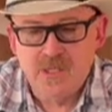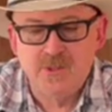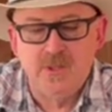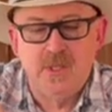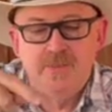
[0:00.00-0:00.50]

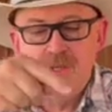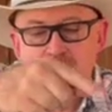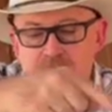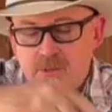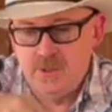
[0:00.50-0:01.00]
So now I'm going
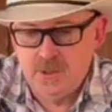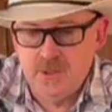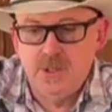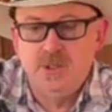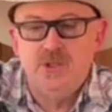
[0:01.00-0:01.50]
to
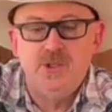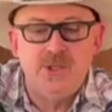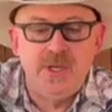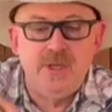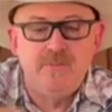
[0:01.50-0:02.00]

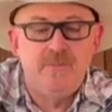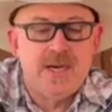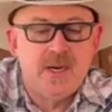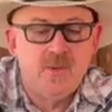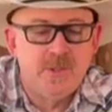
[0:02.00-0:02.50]
drink them
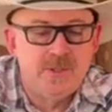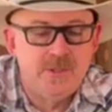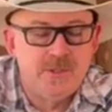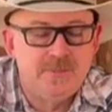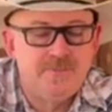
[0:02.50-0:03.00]

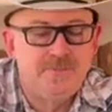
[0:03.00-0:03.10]
backwards.